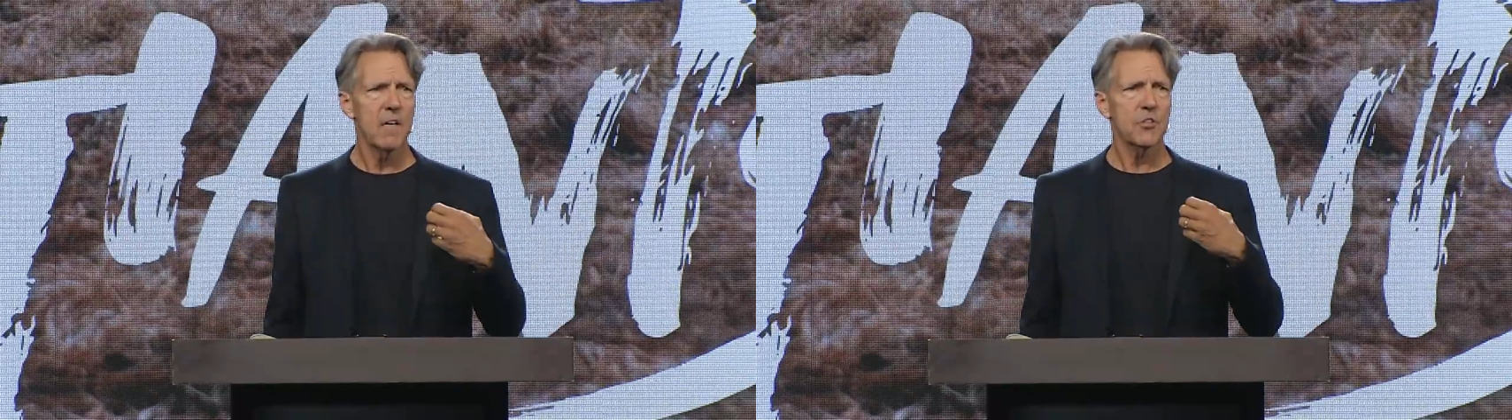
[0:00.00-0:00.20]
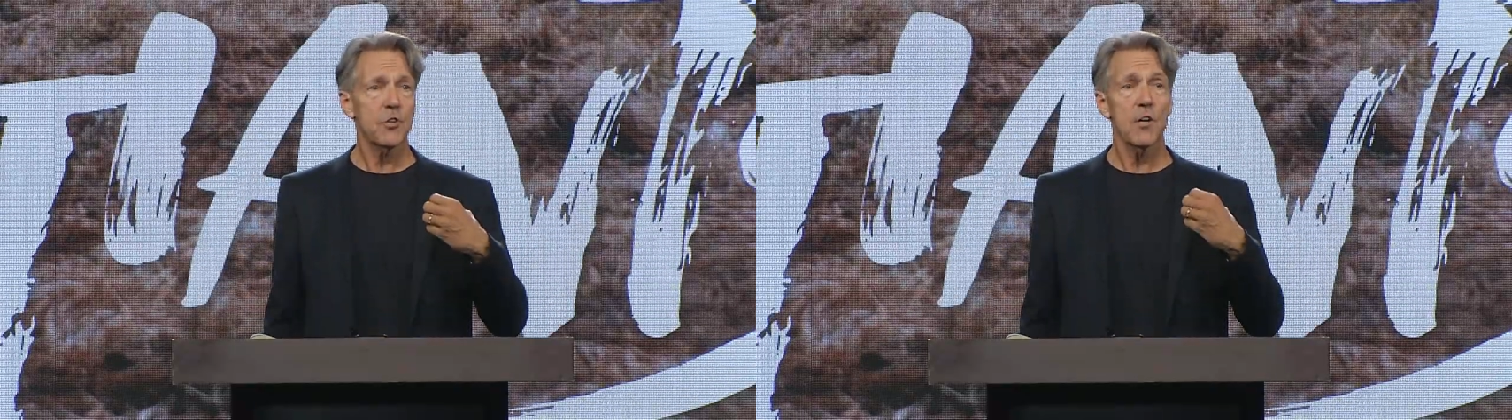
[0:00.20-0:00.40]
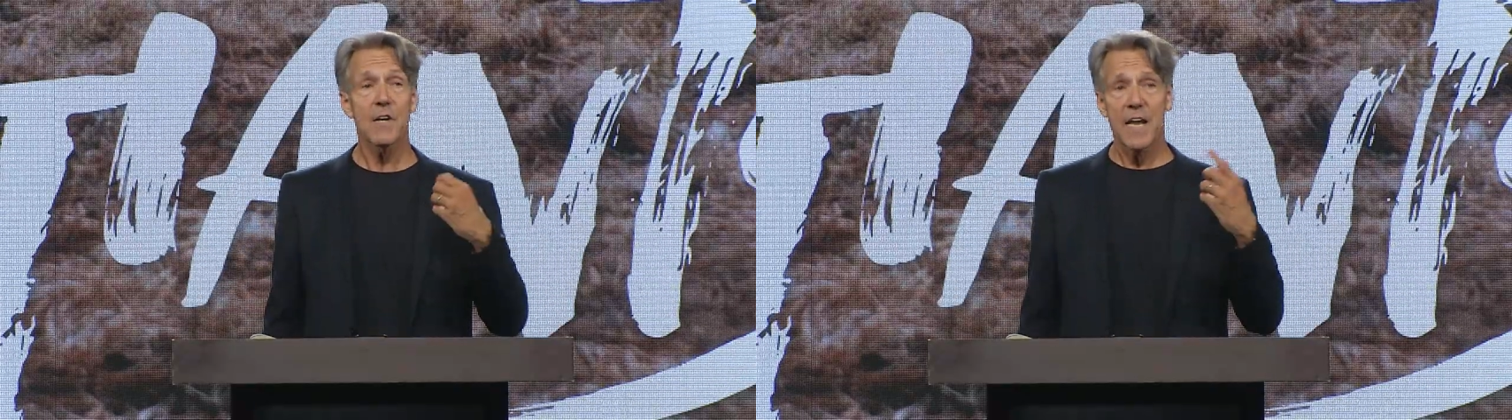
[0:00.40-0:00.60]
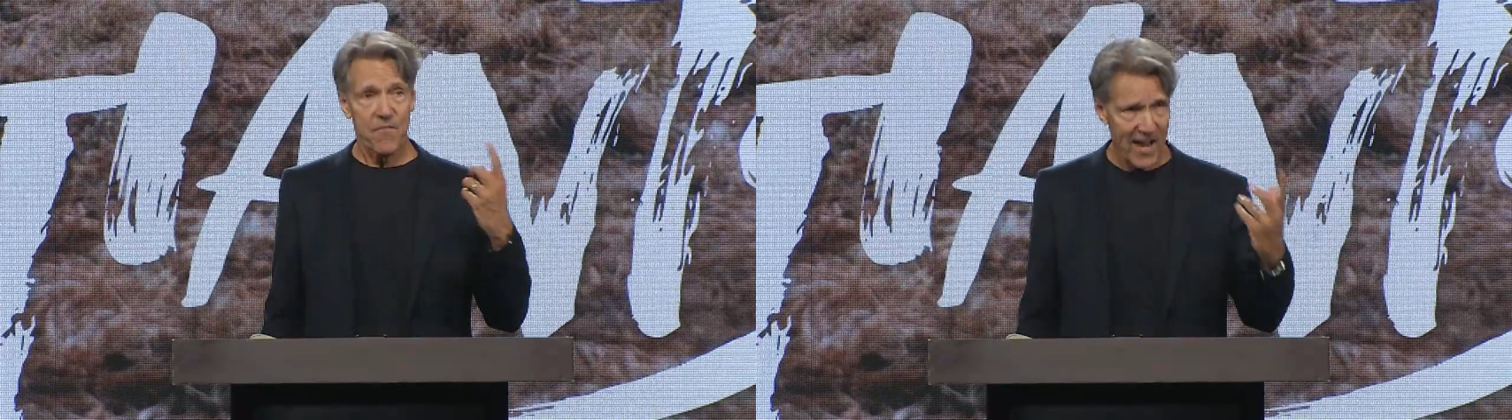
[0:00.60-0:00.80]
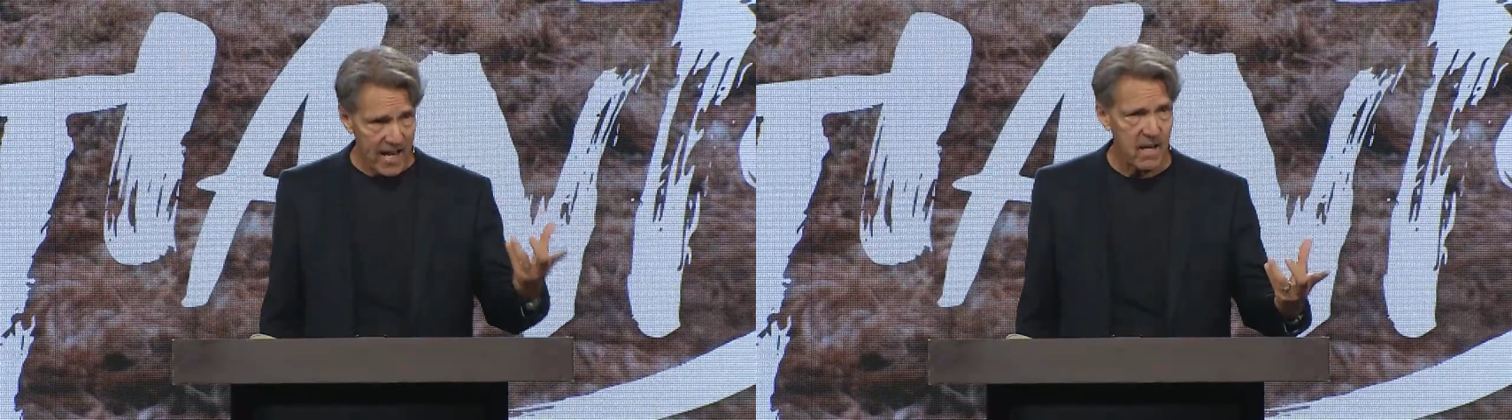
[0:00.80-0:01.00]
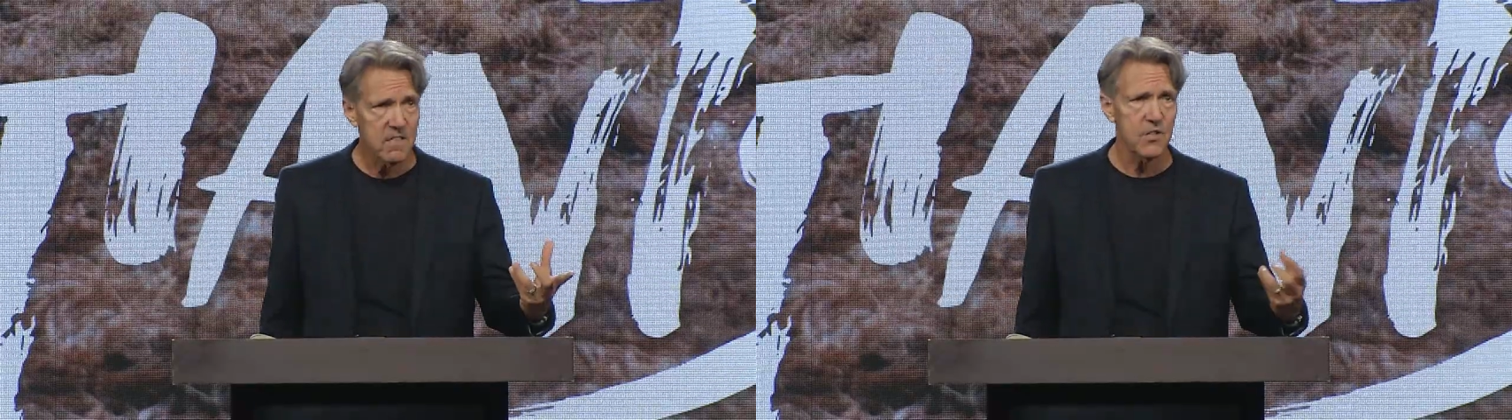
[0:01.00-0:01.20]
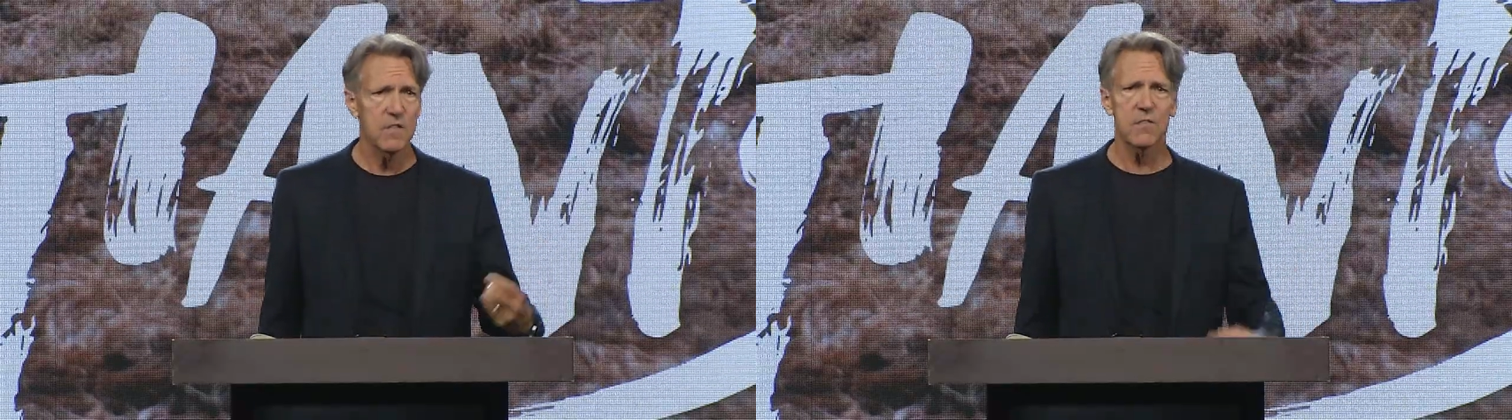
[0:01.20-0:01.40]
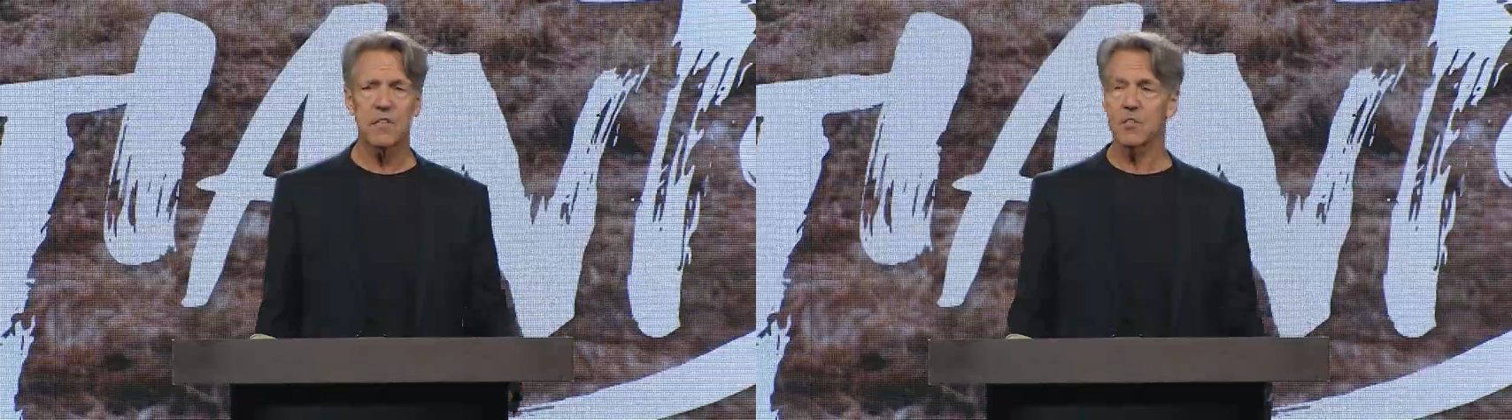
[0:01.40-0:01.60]
certain
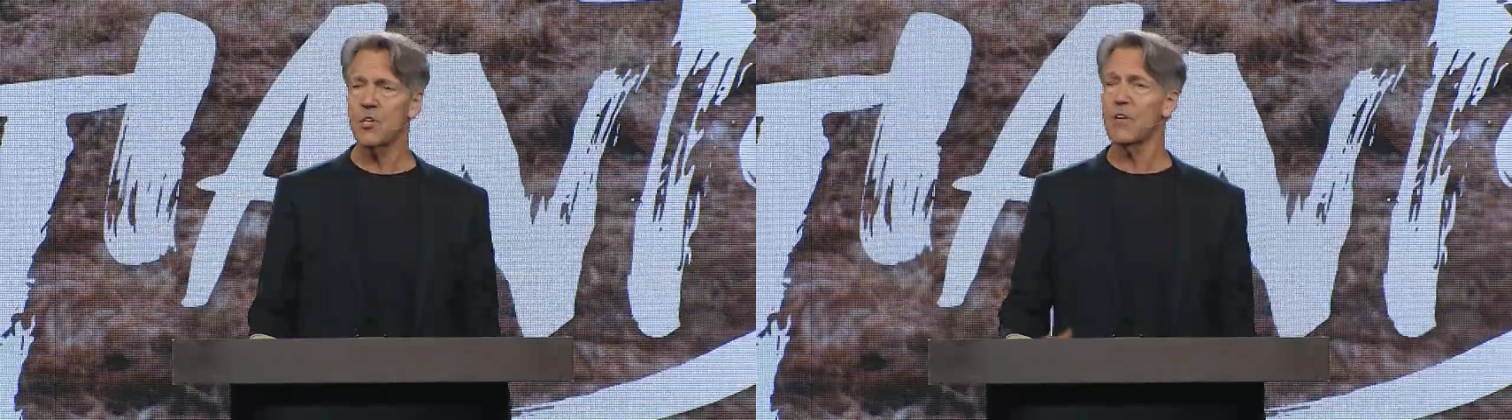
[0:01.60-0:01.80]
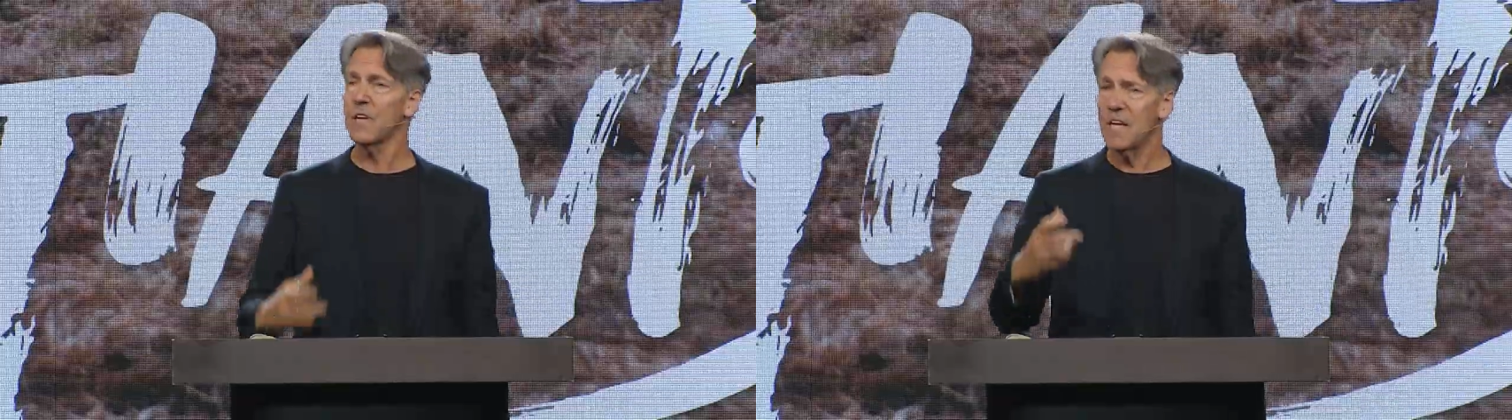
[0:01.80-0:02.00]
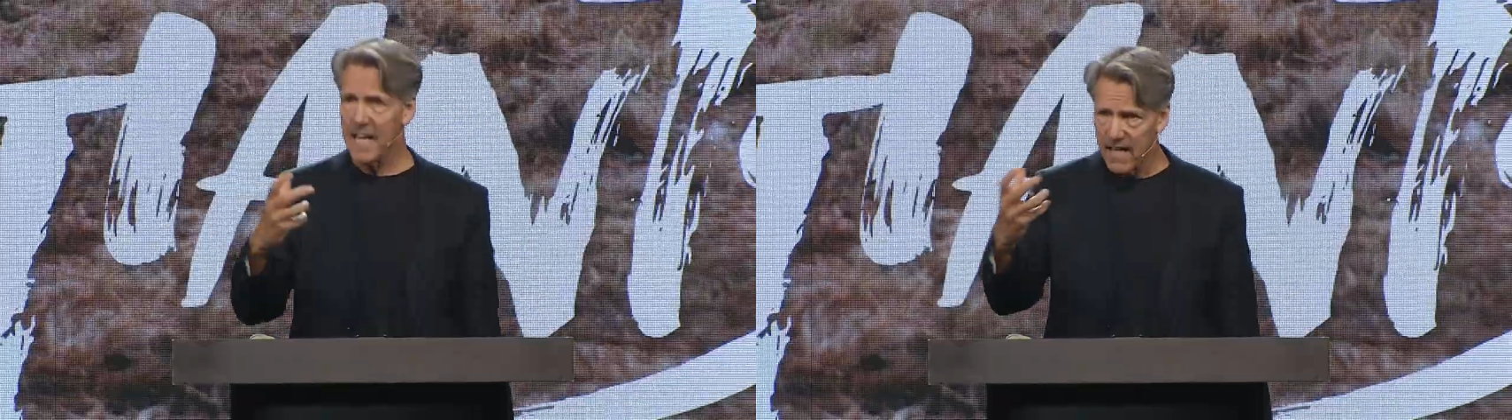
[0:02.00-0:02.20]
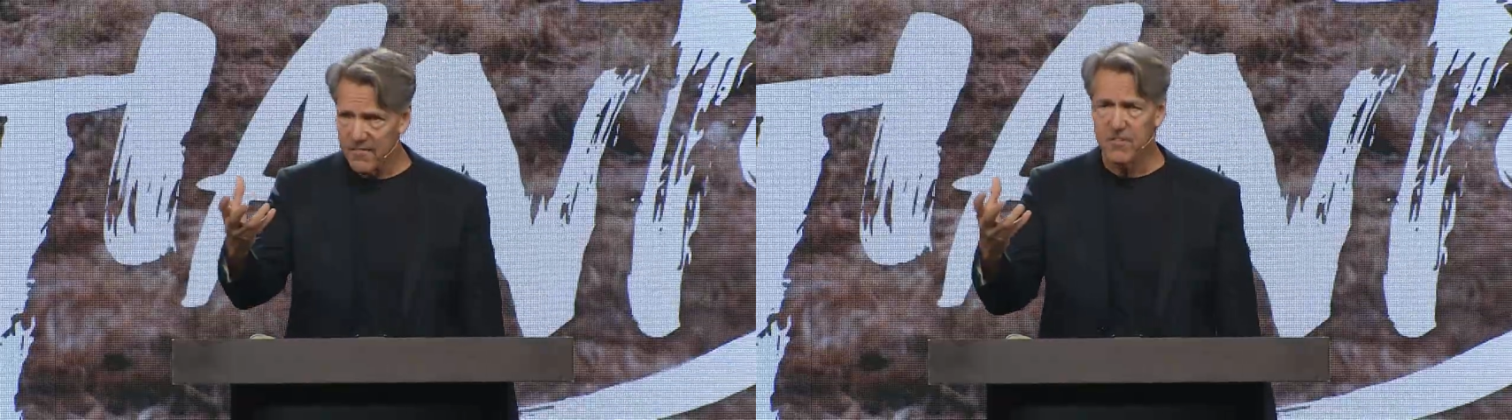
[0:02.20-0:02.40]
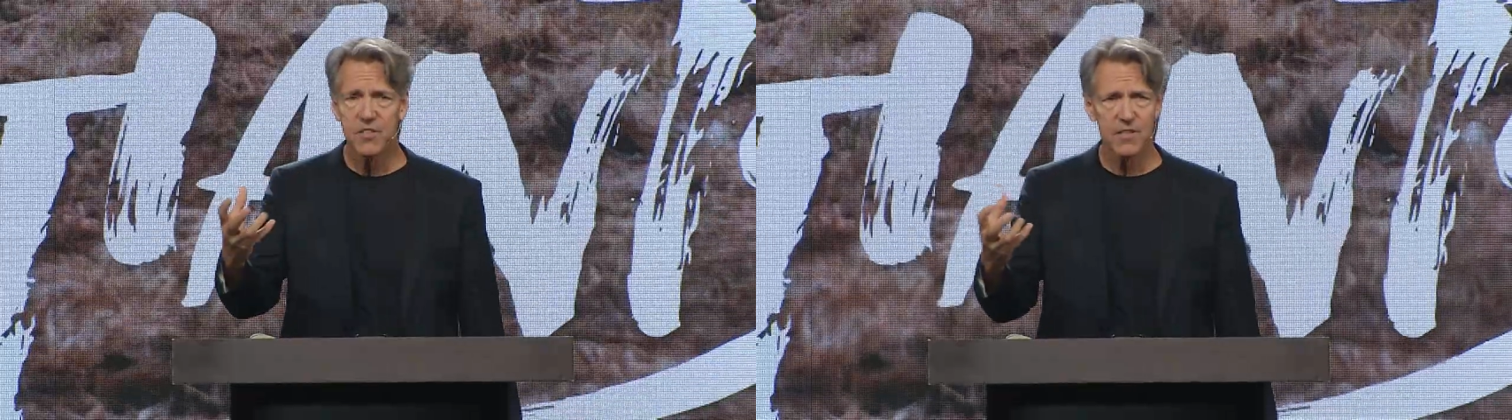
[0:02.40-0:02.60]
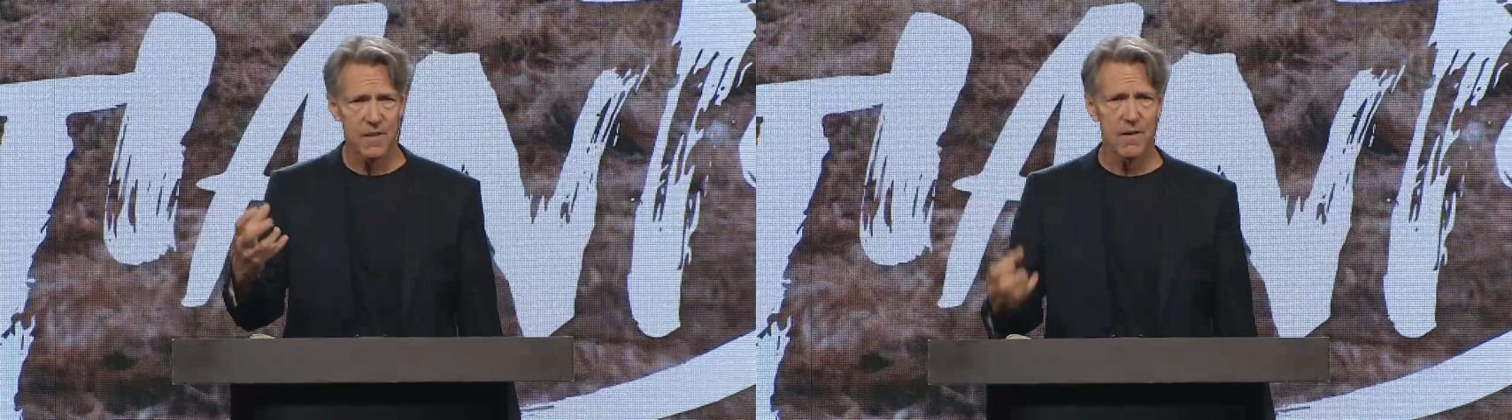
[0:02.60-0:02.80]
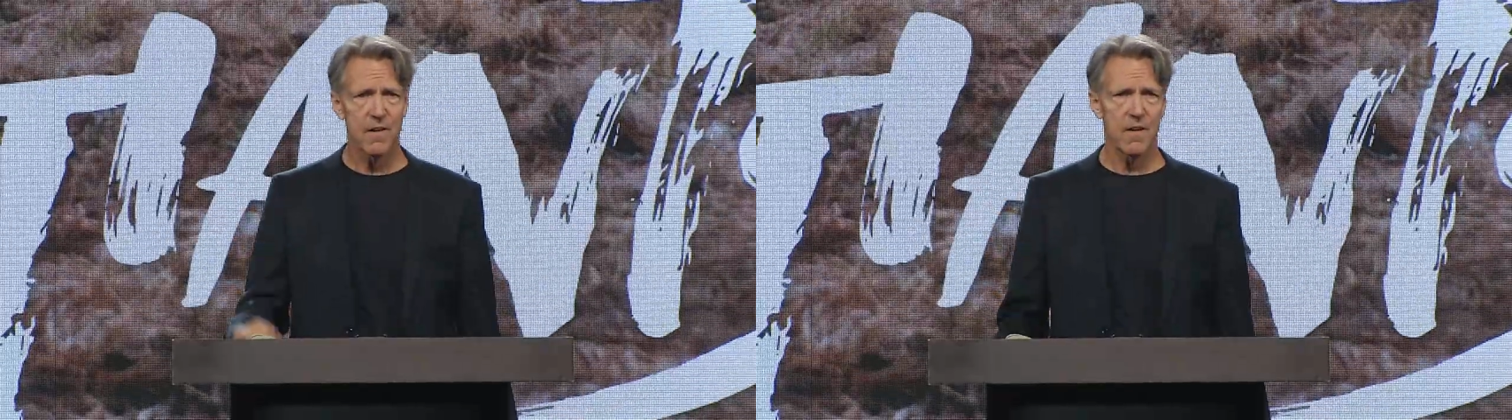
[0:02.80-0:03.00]
advantages and certain gifts